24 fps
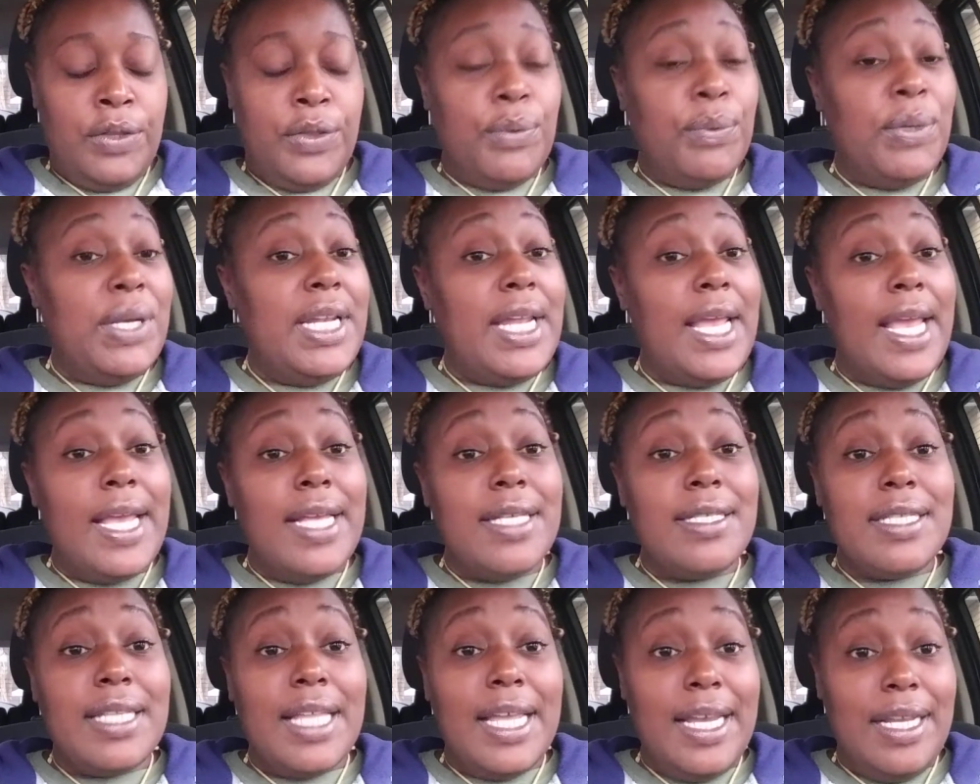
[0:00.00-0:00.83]
three
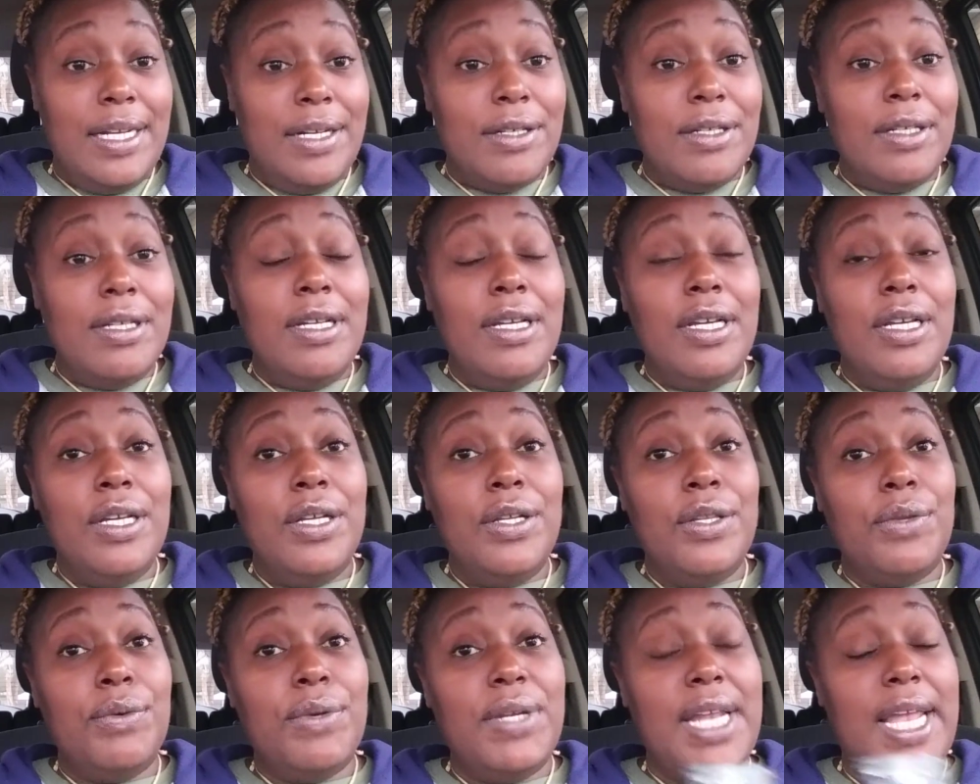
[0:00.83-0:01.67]
days later,
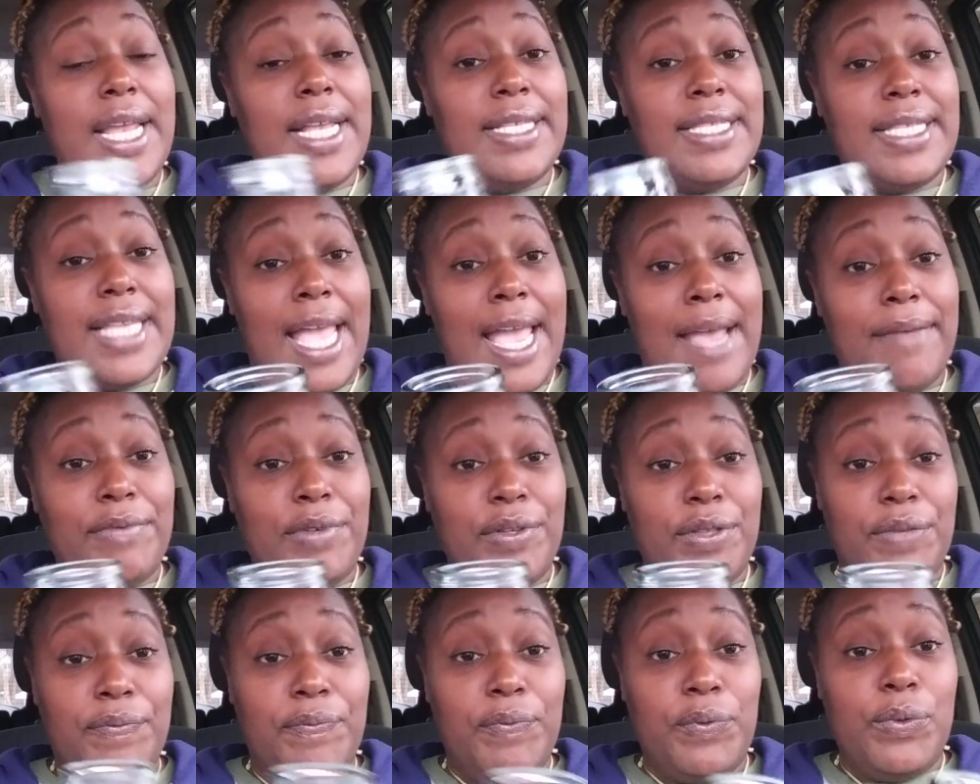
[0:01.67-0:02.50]
three days
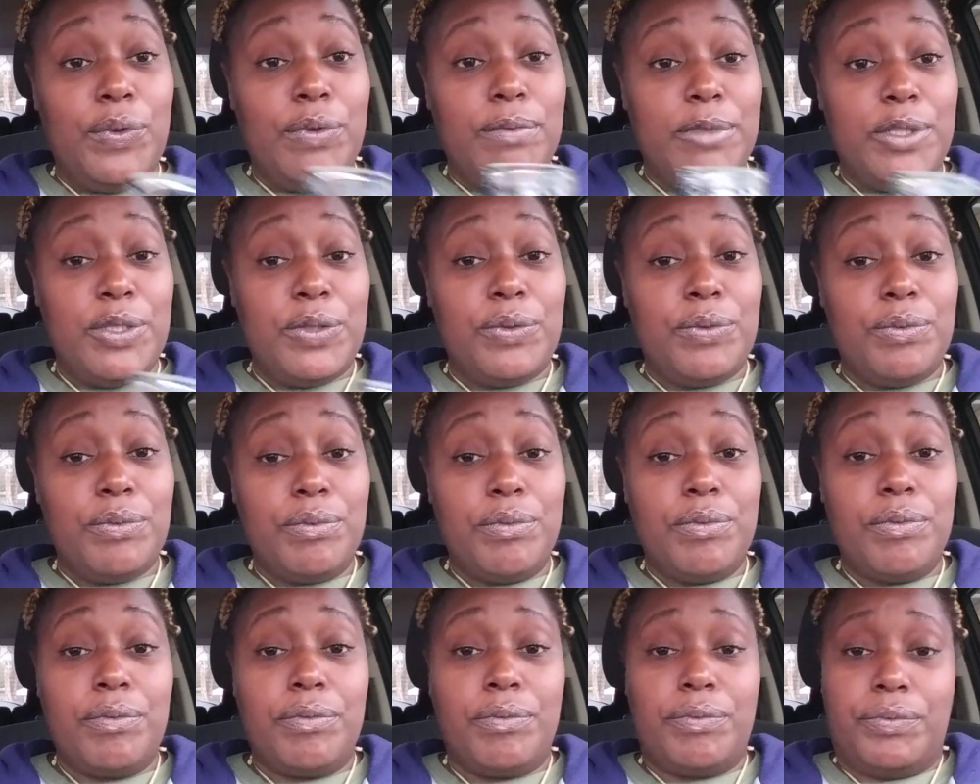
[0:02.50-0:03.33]
after the full moon,